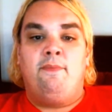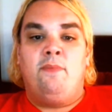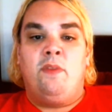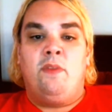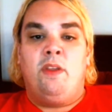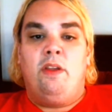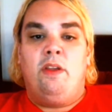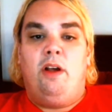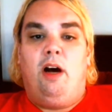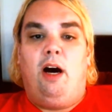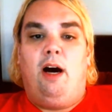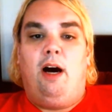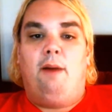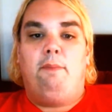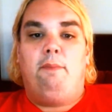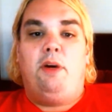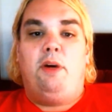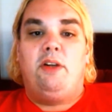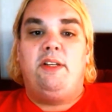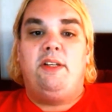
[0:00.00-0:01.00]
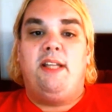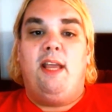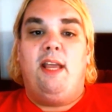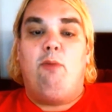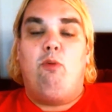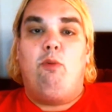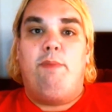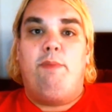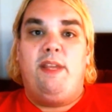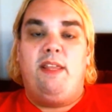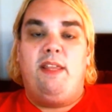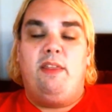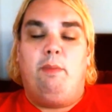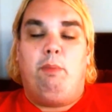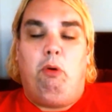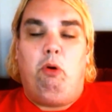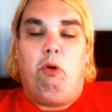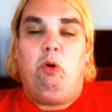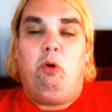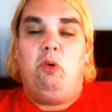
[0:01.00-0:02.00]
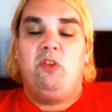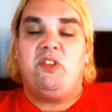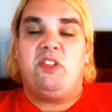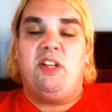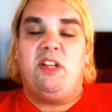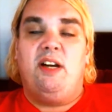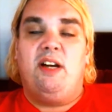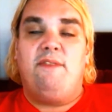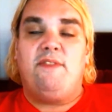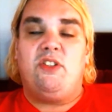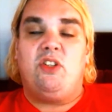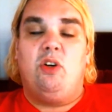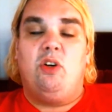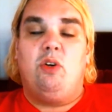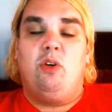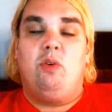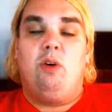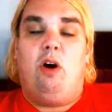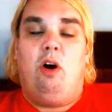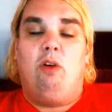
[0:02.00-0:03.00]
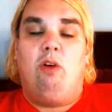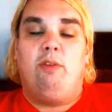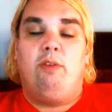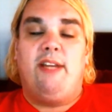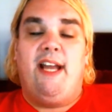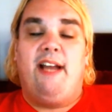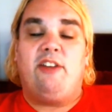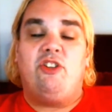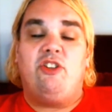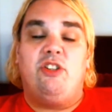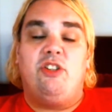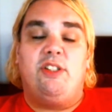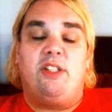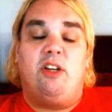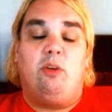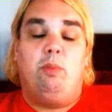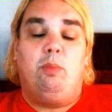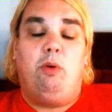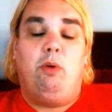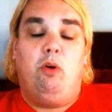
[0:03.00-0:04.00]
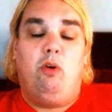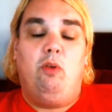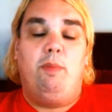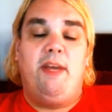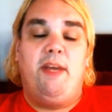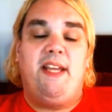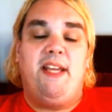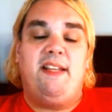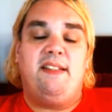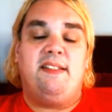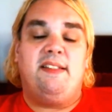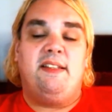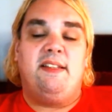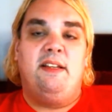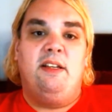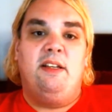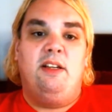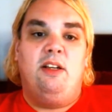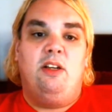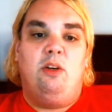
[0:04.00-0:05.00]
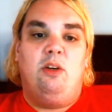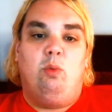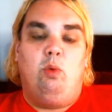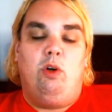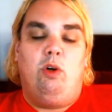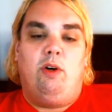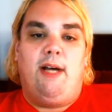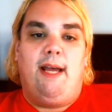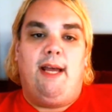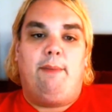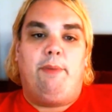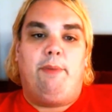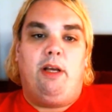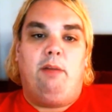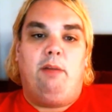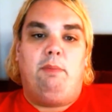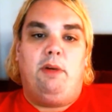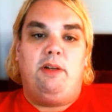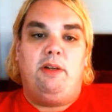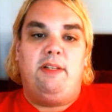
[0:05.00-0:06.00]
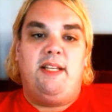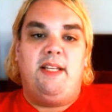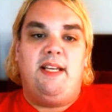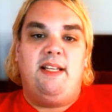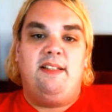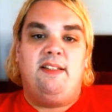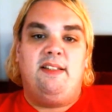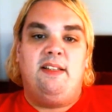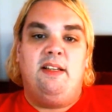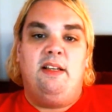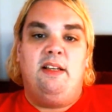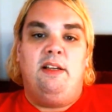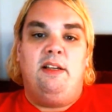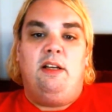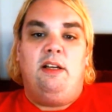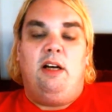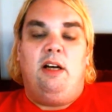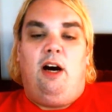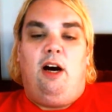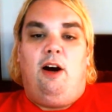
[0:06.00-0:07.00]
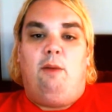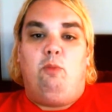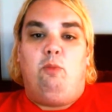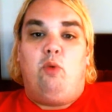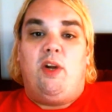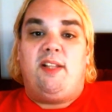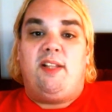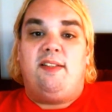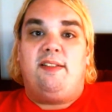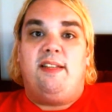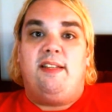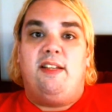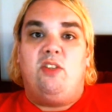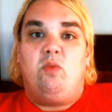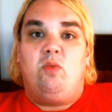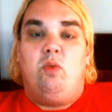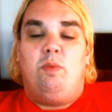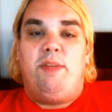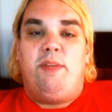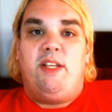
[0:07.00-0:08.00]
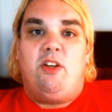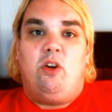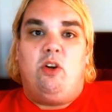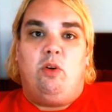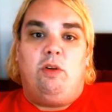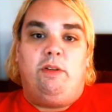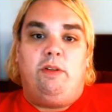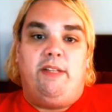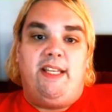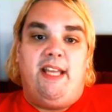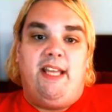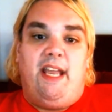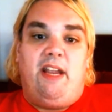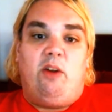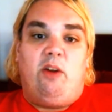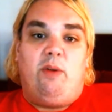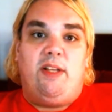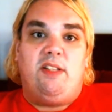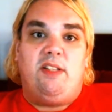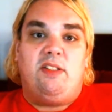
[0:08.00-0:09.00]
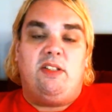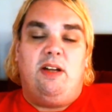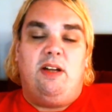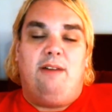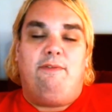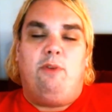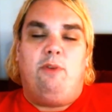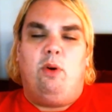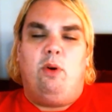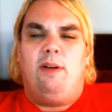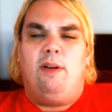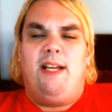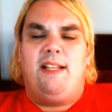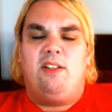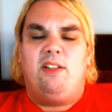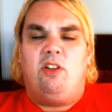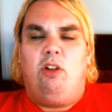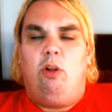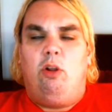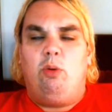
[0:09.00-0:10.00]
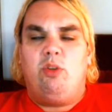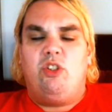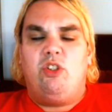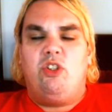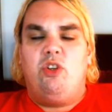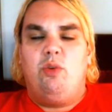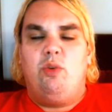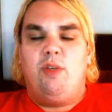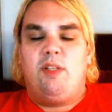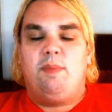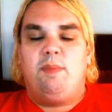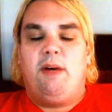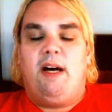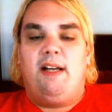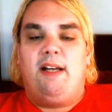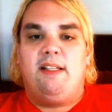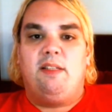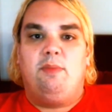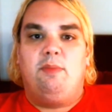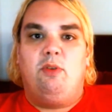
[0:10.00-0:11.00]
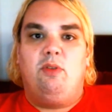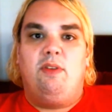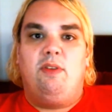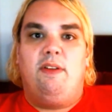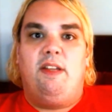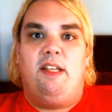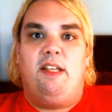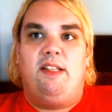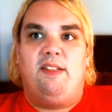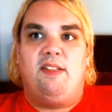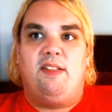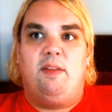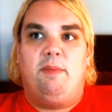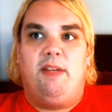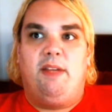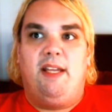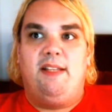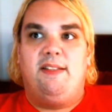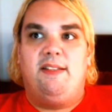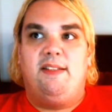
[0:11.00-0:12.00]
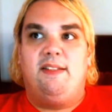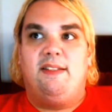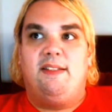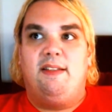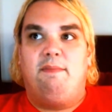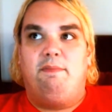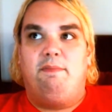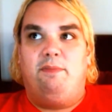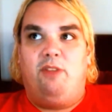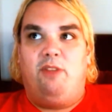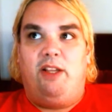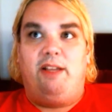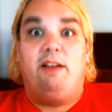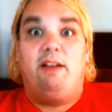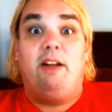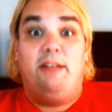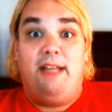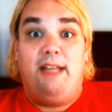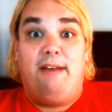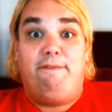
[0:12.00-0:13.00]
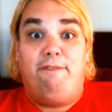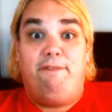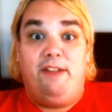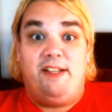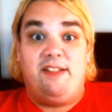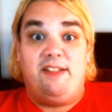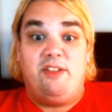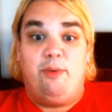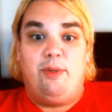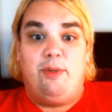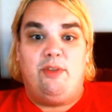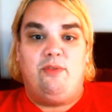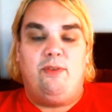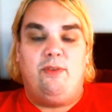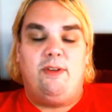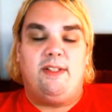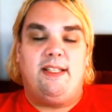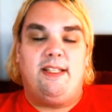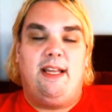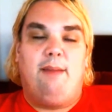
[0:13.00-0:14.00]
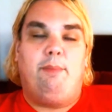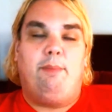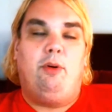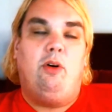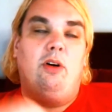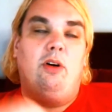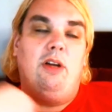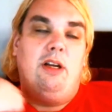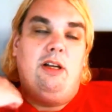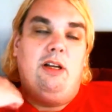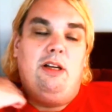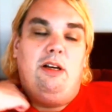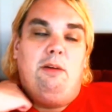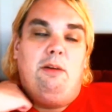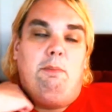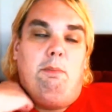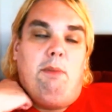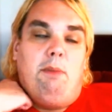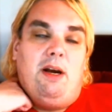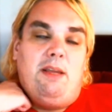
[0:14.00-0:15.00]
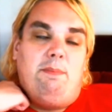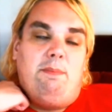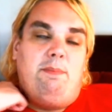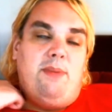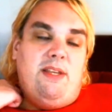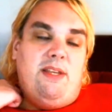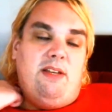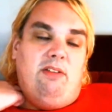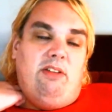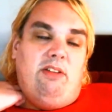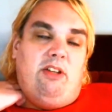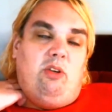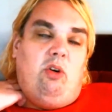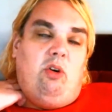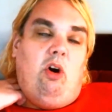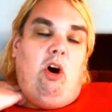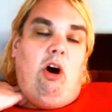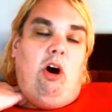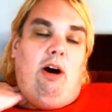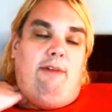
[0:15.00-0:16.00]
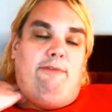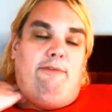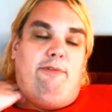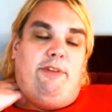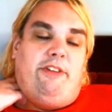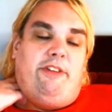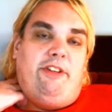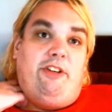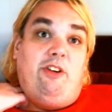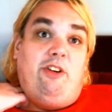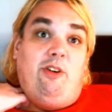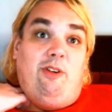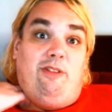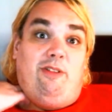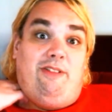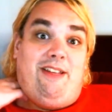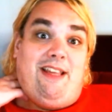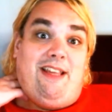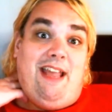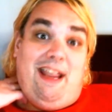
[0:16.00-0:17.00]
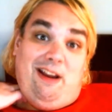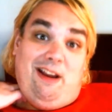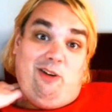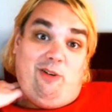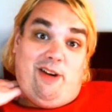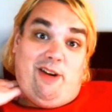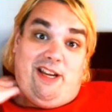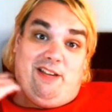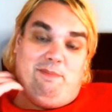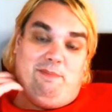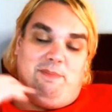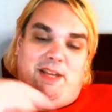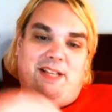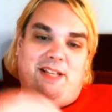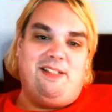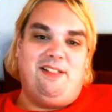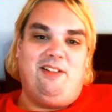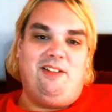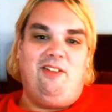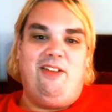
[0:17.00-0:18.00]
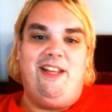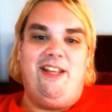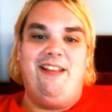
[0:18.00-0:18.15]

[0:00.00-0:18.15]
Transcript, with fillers: Um, Monday will be the poll stuff, so all reactions that are poll based will happen on Mondays. Um, Wednesdays will be currently airing stuff or as close to as possible. In some cases, it, like a Netflix series, for example, might be a little off with the currently airing, basically.